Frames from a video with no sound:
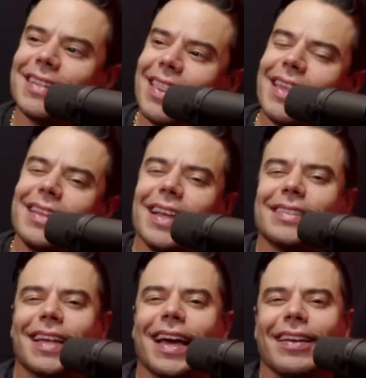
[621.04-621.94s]
I think
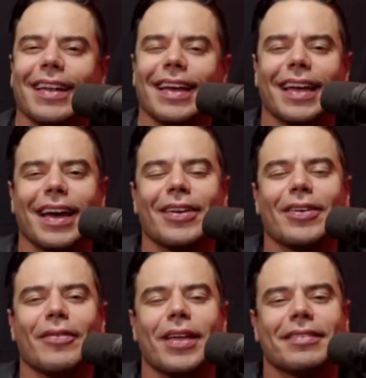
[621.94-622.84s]
that's kind of like, I don't
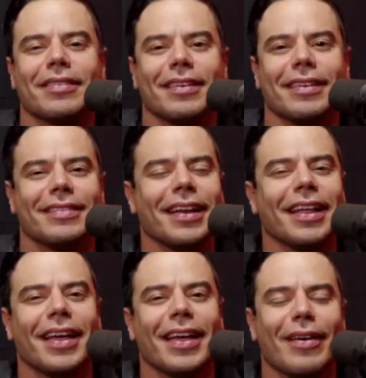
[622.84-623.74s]
know if that's, is that
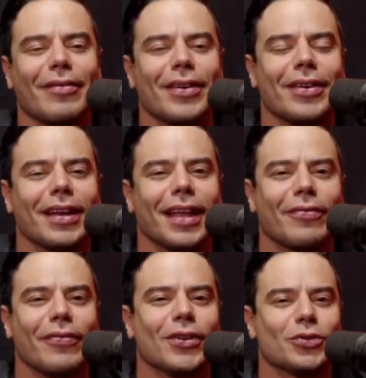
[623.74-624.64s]
a very
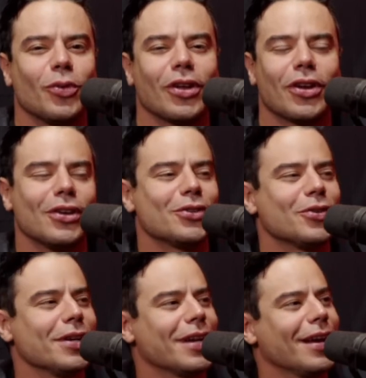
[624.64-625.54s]
like first world
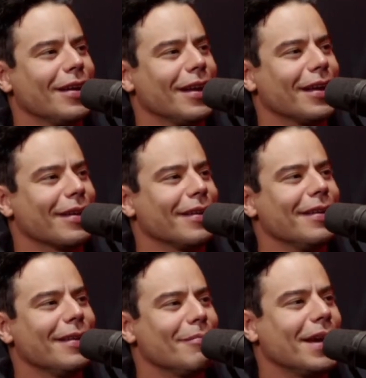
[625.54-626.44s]
country kind of like
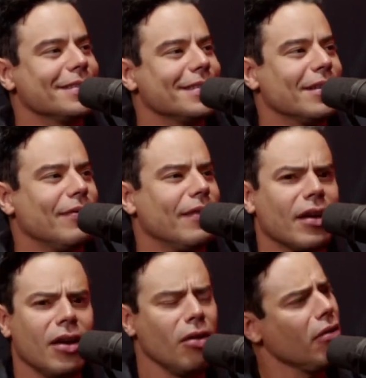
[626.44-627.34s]
mindset of
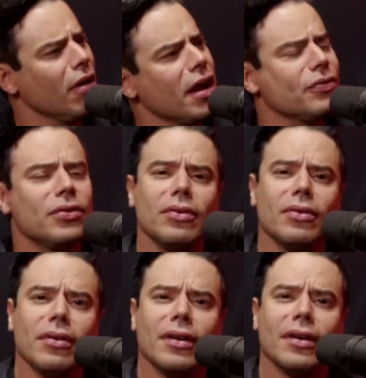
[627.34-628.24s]
like, oh, I have
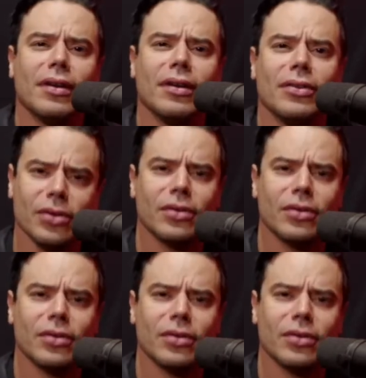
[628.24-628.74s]
to do